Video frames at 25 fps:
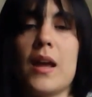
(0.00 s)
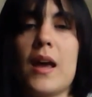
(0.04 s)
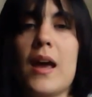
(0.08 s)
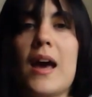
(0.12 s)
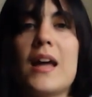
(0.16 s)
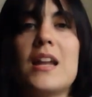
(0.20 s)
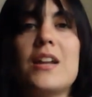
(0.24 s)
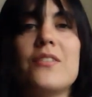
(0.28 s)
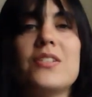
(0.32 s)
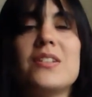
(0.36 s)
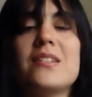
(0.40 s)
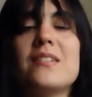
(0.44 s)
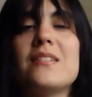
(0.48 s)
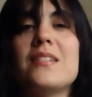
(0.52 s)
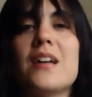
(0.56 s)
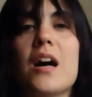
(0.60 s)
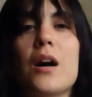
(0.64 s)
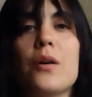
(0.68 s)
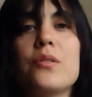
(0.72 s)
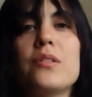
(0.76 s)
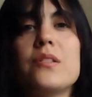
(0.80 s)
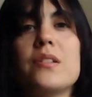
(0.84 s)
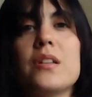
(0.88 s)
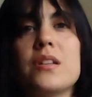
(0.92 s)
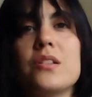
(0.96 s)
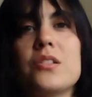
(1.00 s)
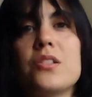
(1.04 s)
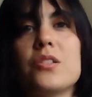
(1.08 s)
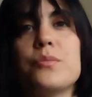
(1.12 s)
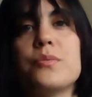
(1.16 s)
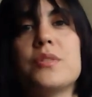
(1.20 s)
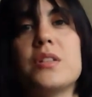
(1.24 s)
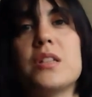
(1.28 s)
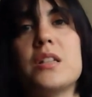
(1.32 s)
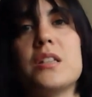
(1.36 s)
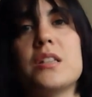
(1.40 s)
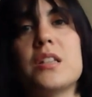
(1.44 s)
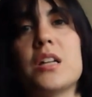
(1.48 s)
And if it sounds like
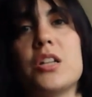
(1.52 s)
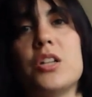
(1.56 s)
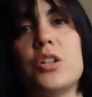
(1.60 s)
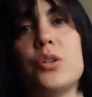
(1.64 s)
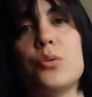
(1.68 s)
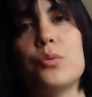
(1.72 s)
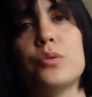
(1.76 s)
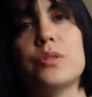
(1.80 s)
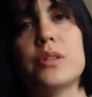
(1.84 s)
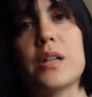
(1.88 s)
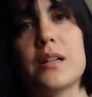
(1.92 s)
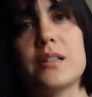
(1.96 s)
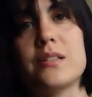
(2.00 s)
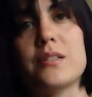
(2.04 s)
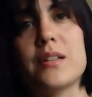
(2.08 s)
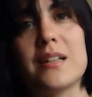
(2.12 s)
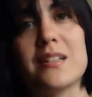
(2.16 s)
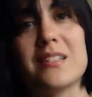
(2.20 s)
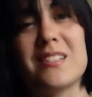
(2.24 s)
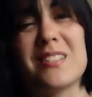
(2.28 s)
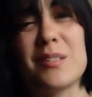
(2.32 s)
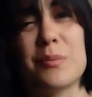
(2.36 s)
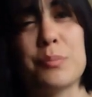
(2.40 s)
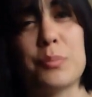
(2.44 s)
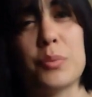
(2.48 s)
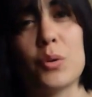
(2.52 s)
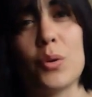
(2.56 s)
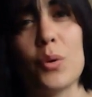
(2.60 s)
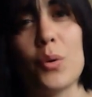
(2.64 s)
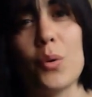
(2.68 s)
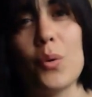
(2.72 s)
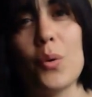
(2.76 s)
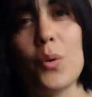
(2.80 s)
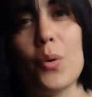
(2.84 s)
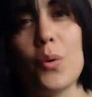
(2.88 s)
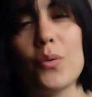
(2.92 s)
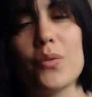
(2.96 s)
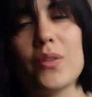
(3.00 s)
something that you would like to
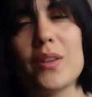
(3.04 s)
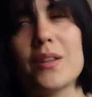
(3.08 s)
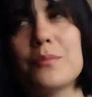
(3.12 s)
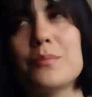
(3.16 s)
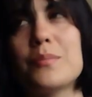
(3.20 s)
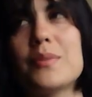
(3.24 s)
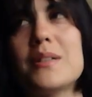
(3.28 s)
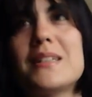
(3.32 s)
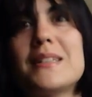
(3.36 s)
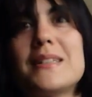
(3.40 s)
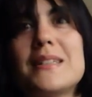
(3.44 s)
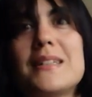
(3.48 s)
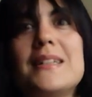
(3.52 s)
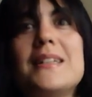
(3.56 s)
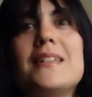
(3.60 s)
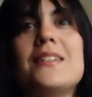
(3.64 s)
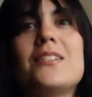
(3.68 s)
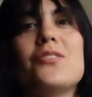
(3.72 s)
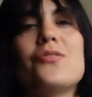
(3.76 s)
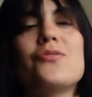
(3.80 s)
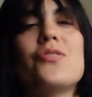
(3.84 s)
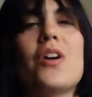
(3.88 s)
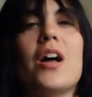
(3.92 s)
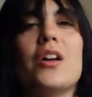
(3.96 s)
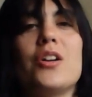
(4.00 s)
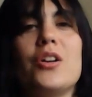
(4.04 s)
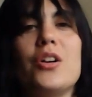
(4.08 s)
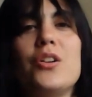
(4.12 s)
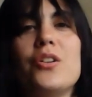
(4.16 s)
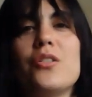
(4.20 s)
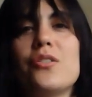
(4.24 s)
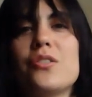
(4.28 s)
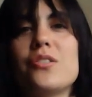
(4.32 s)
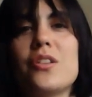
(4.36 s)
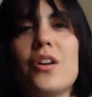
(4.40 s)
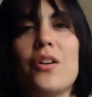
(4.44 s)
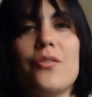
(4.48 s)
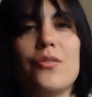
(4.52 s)
explore, then please value
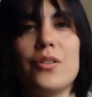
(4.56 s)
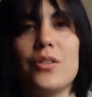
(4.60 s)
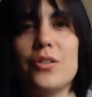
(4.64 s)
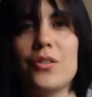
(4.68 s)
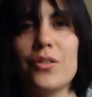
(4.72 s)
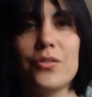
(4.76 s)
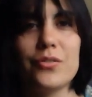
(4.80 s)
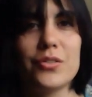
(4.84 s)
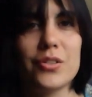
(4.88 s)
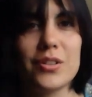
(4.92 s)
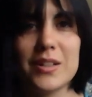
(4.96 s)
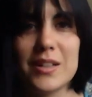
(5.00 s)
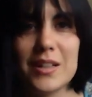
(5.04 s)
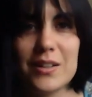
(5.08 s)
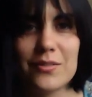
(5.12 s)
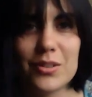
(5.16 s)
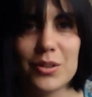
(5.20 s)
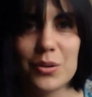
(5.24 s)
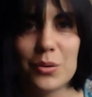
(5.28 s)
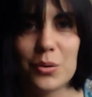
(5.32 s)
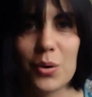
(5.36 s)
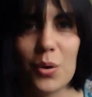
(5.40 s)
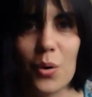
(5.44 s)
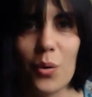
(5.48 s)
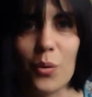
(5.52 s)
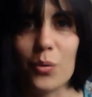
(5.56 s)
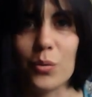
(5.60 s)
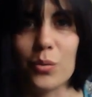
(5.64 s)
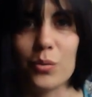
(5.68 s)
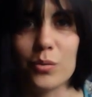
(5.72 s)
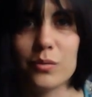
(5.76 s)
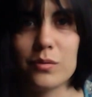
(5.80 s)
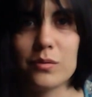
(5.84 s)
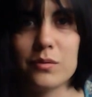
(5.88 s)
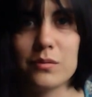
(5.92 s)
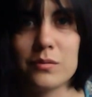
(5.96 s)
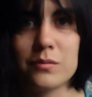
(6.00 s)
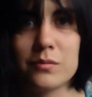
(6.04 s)
yourself enough to give it a go.
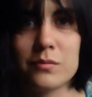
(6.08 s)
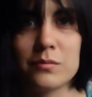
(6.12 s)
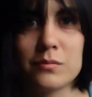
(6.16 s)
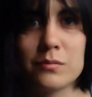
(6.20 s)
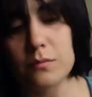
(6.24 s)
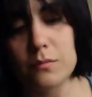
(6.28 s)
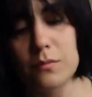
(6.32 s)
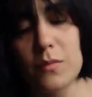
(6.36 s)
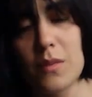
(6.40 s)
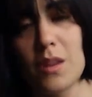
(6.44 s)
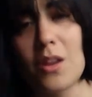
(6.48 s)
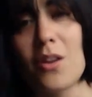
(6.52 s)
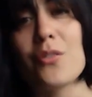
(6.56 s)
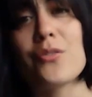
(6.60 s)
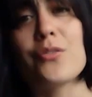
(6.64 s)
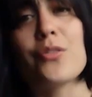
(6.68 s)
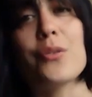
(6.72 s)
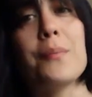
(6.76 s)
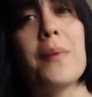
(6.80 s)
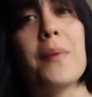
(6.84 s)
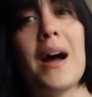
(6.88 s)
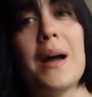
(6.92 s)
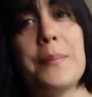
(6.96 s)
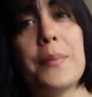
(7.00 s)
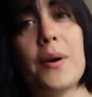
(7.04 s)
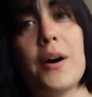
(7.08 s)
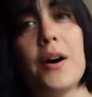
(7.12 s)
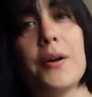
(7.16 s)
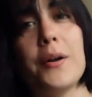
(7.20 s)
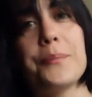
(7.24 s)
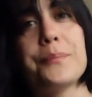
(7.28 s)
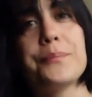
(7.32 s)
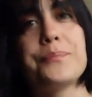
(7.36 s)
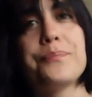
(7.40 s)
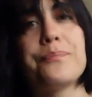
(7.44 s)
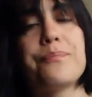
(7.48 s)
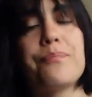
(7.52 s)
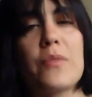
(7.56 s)
For my part,
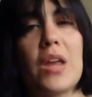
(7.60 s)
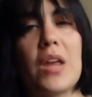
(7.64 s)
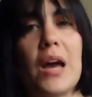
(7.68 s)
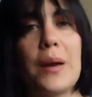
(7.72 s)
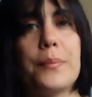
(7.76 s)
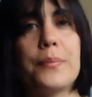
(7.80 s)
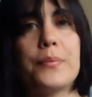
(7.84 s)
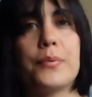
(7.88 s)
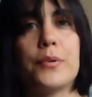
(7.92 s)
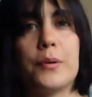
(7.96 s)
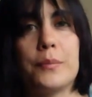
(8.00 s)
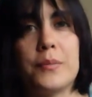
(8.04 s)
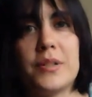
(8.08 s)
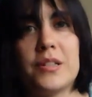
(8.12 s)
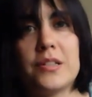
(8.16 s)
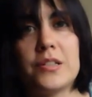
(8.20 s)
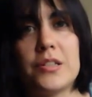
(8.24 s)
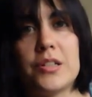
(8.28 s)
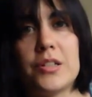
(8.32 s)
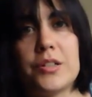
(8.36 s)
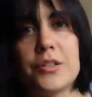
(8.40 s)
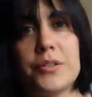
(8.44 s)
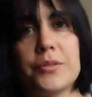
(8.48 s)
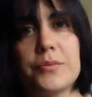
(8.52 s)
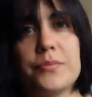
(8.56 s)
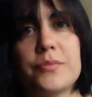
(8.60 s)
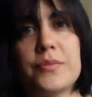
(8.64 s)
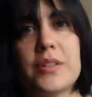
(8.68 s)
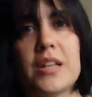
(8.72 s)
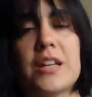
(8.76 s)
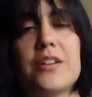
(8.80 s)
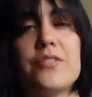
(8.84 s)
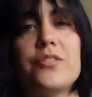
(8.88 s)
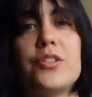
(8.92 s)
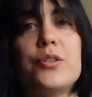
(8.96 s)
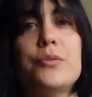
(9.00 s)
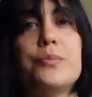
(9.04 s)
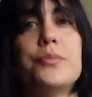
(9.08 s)
I promise you that
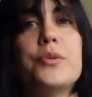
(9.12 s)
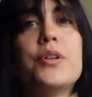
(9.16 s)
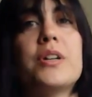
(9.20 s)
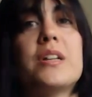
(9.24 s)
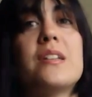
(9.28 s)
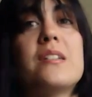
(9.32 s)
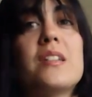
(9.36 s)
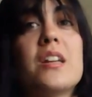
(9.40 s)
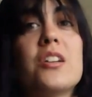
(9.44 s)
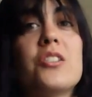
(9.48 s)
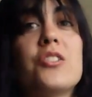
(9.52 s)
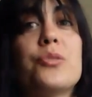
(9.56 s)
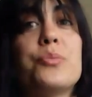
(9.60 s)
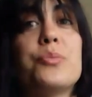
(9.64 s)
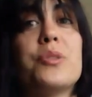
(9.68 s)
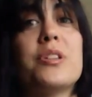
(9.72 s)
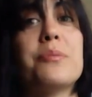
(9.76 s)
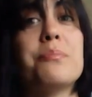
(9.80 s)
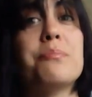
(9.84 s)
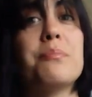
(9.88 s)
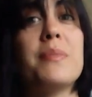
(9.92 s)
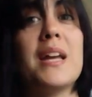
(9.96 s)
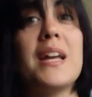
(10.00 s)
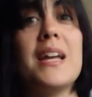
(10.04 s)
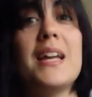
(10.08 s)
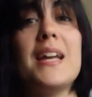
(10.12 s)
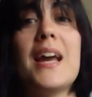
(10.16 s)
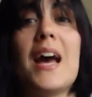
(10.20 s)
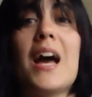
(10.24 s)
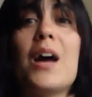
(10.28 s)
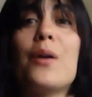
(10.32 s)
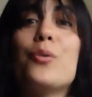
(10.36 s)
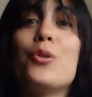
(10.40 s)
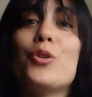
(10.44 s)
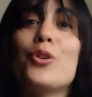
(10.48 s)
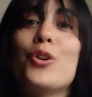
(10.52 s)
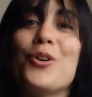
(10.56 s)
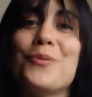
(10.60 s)
if you book a session with me,
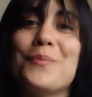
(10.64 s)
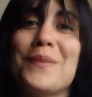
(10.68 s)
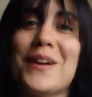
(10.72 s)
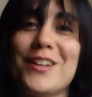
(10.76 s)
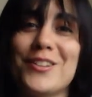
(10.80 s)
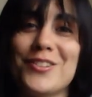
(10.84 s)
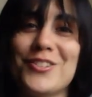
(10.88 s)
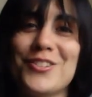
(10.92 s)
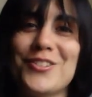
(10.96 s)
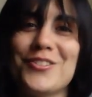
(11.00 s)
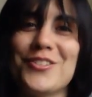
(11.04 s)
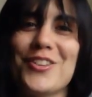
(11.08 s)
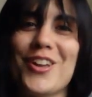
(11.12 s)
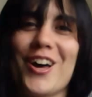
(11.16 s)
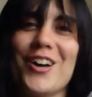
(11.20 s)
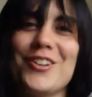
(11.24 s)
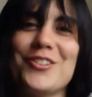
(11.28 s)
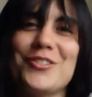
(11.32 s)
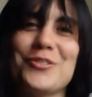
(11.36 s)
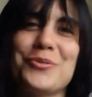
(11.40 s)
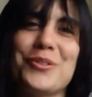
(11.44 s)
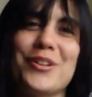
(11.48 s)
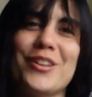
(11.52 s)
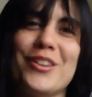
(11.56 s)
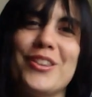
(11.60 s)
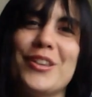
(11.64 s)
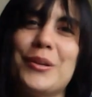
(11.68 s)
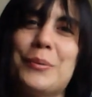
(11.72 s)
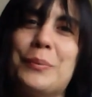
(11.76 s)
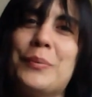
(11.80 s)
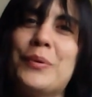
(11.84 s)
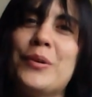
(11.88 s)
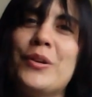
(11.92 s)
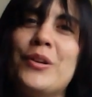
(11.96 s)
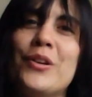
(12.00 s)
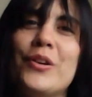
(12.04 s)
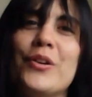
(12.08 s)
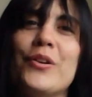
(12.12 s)
I will come into that with the
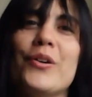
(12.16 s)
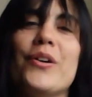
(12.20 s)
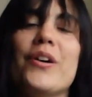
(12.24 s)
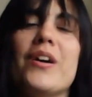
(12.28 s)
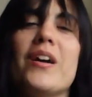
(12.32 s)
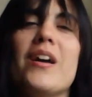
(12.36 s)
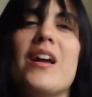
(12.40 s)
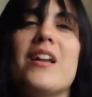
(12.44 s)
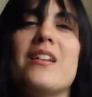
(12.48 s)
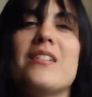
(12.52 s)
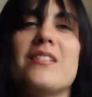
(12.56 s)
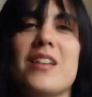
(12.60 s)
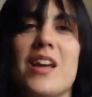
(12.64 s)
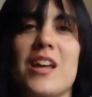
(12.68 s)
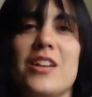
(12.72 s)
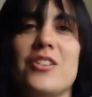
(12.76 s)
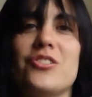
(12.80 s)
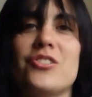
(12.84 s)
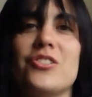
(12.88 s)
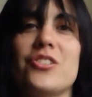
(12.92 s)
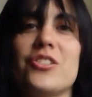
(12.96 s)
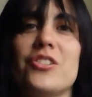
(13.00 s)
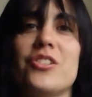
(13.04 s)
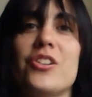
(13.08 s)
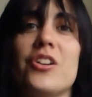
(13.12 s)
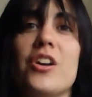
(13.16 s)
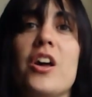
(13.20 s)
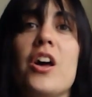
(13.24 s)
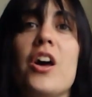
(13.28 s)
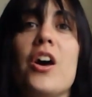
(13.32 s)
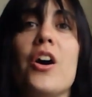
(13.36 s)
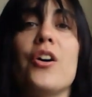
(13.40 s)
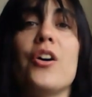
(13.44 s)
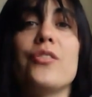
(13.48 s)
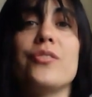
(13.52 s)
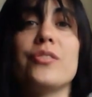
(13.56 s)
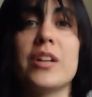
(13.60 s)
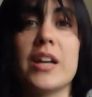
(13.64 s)
pure intention
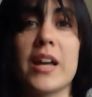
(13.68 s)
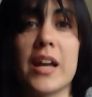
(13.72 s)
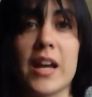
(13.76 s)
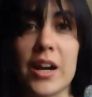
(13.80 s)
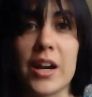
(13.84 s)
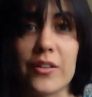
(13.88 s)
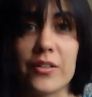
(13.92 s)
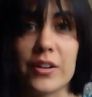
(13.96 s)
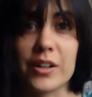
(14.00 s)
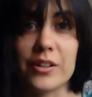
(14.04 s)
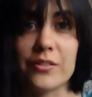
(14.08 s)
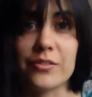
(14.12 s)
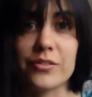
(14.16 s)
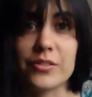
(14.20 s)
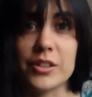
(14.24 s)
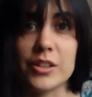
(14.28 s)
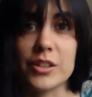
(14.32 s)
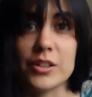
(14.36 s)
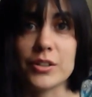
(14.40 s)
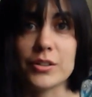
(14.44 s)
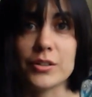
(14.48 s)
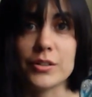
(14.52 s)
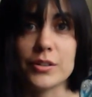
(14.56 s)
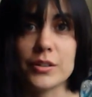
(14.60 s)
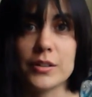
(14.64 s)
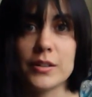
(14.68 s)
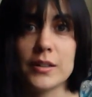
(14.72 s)
of caring for you.